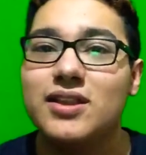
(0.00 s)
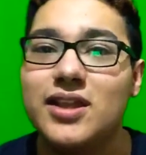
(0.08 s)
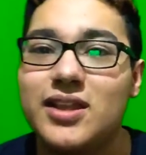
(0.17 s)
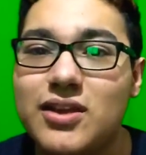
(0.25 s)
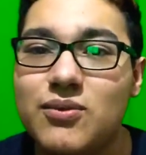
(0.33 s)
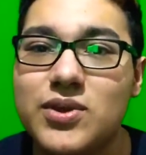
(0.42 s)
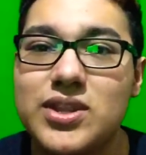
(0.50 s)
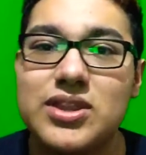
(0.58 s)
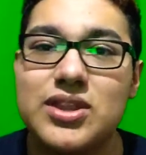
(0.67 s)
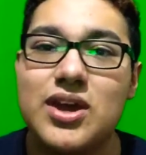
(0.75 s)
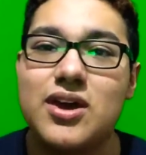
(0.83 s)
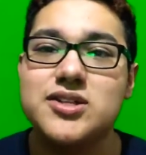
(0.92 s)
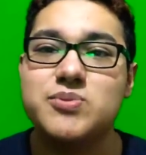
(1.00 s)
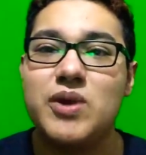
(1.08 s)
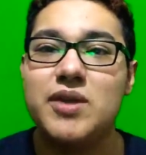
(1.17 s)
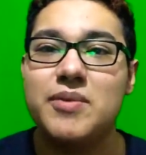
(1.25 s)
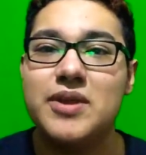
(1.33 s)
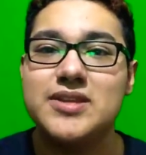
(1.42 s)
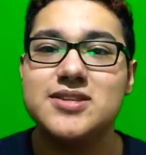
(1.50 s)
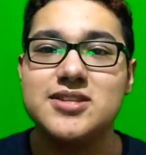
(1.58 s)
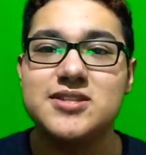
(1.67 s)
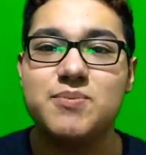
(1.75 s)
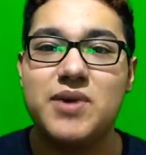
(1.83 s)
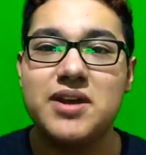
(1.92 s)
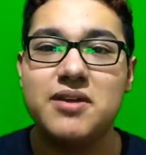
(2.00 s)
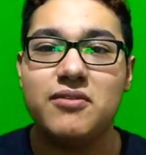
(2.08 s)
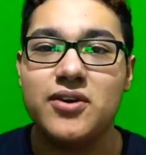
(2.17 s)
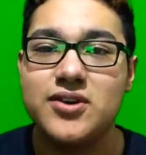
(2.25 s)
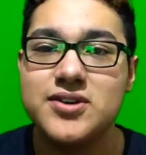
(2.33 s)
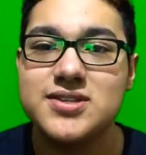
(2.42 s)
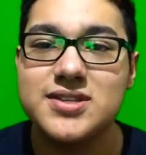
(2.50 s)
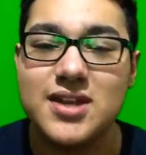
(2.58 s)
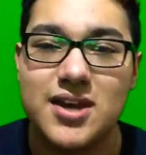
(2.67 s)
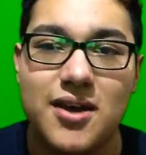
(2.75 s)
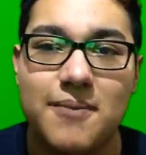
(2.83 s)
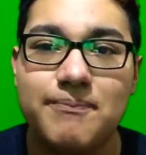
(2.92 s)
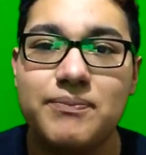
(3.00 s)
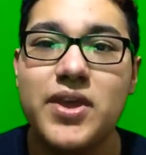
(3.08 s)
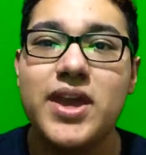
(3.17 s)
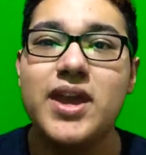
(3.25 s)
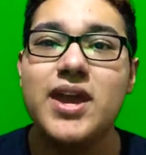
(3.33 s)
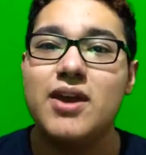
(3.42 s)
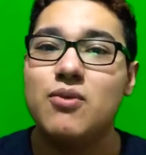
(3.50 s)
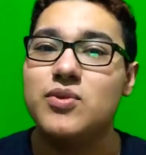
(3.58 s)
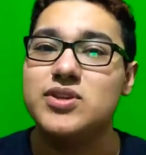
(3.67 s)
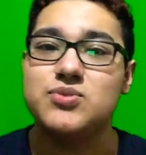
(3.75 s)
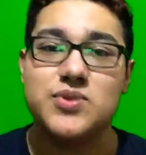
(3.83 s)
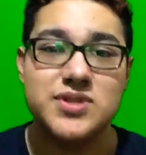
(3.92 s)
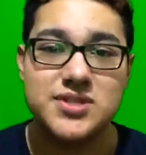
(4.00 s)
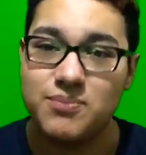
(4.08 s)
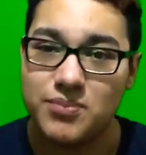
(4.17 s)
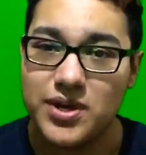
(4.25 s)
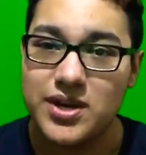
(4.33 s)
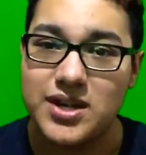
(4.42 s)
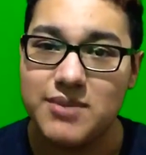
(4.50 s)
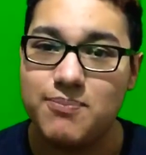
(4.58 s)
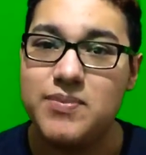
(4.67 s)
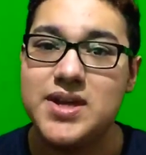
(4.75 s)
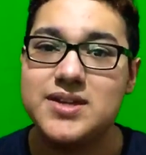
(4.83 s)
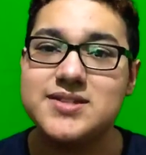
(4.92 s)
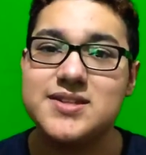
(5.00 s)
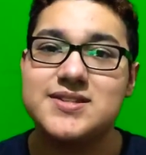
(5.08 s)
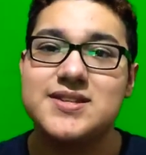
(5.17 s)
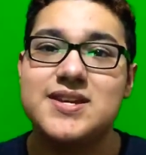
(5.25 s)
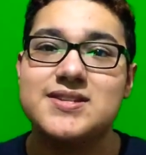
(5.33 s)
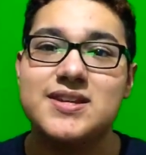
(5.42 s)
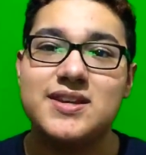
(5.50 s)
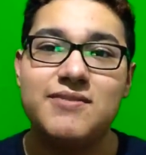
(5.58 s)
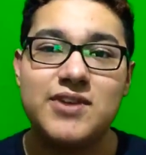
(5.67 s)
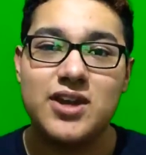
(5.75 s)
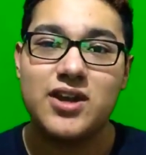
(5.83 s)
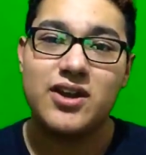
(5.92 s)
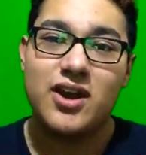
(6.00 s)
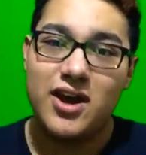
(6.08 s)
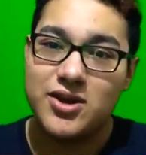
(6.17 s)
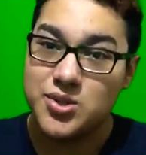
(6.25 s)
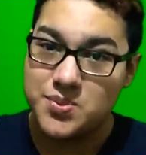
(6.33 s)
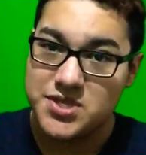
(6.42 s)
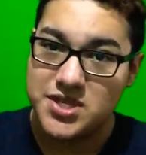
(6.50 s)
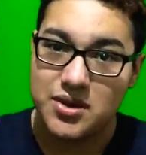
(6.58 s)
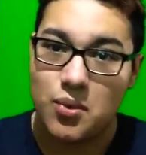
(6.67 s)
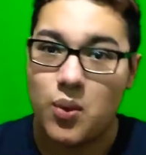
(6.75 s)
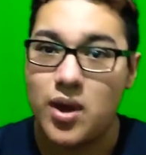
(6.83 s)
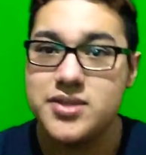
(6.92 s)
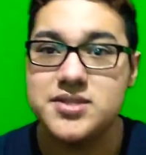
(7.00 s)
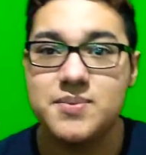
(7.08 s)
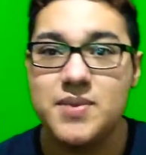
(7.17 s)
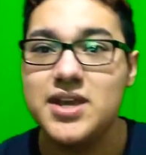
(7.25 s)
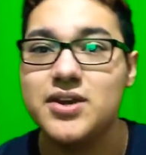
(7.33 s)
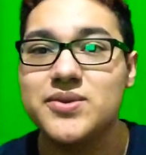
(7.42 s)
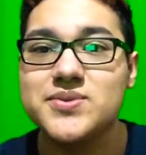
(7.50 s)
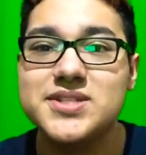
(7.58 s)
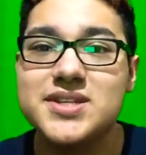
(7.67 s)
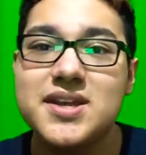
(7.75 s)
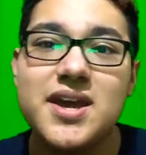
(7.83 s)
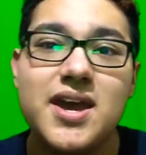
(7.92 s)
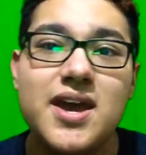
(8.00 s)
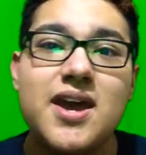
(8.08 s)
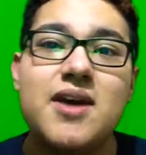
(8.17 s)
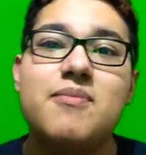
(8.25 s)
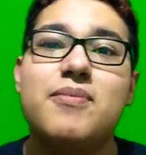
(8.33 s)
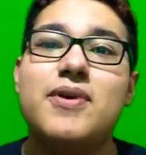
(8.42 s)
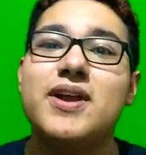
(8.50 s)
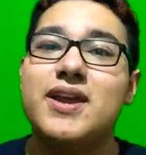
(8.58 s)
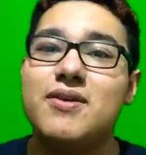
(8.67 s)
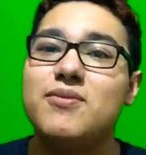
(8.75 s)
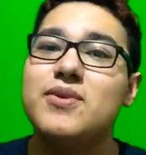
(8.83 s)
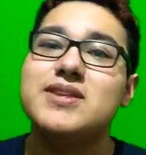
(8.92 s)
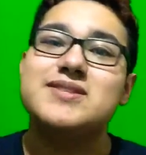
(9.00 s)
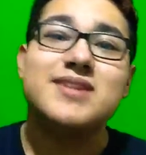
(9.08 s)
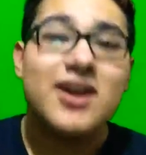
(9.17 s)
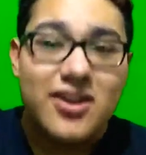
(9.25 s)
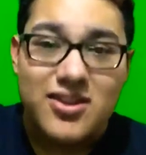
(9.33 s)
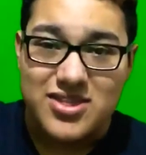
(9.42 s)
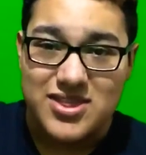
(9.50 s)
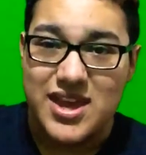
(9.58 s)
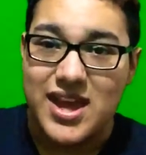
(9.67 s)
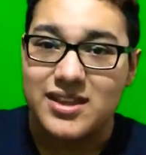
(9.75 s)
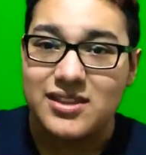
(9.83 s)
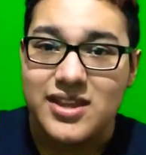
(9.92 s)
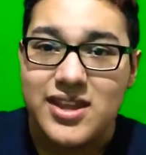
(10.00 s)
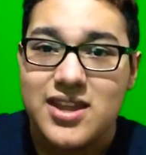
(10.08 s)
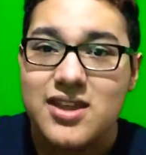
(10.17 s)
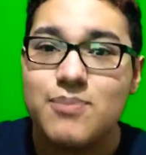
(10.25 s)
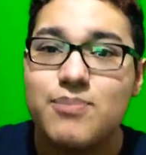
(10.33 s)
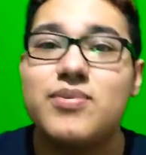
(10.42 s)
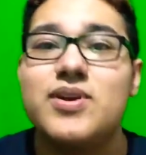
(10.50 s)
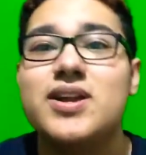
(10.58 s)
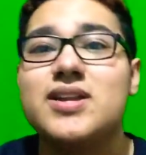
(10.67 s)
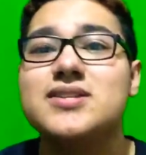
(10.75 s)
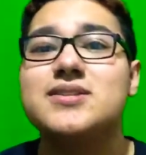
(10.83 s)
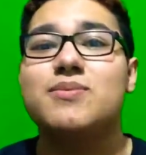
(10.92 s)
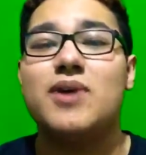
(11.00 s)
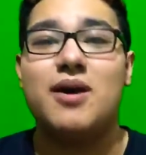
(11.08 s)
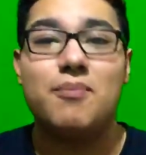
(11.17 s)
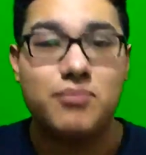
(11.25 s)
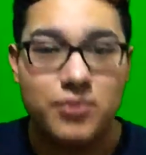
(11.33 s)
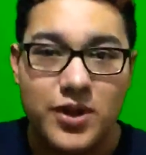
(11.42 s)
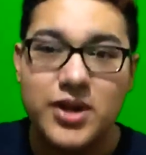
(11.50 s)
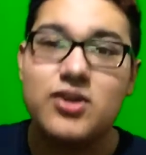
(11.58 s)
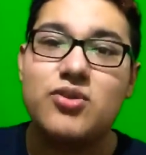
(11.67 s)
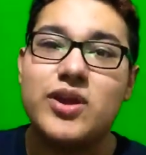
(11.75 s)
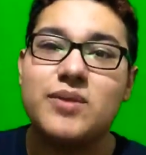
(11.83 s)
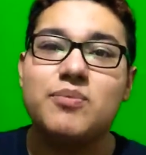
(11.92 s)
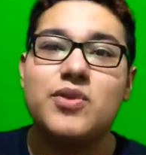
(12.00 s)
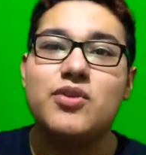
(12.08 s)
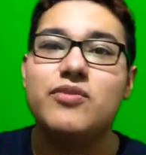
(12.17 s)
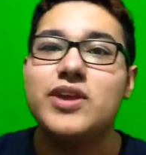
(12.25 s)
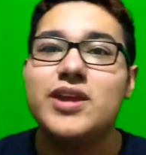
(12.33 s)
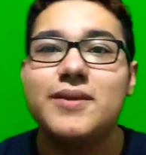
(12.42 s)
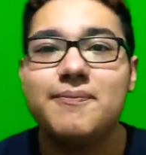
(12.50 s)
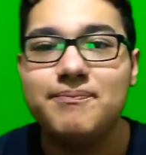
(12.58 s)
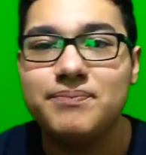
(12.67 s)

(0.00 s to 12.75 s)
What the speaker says: lately with Spider-Man Into the Spider-Verse, which was a pretty big success. It even got 100% on Rotten Tomatoes. But it's not on that league, but it's a pretty great movie.